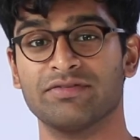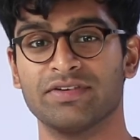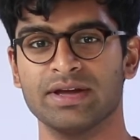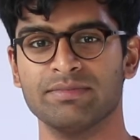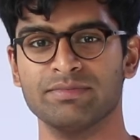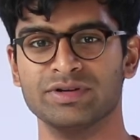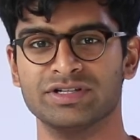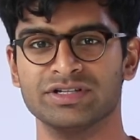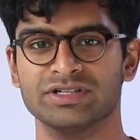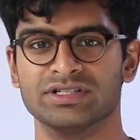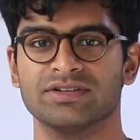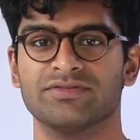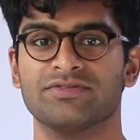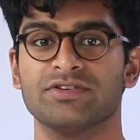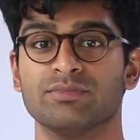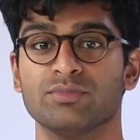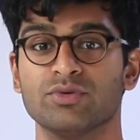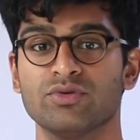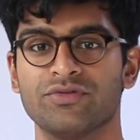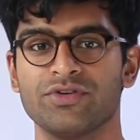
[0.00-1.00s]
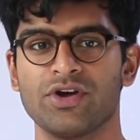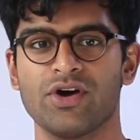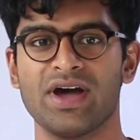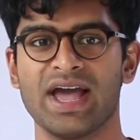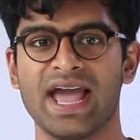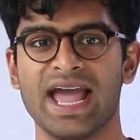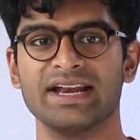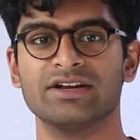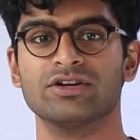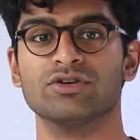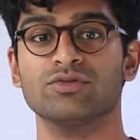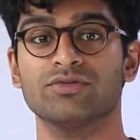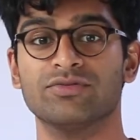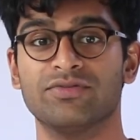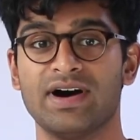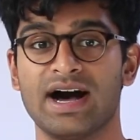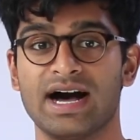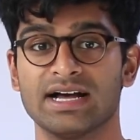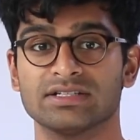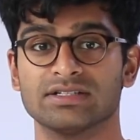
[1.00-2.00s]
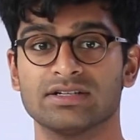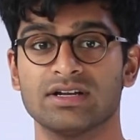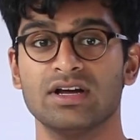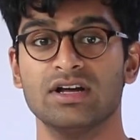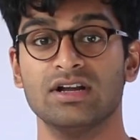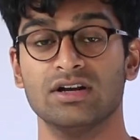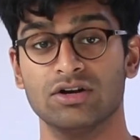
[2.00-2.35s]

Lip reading: of images if you move your head too fast,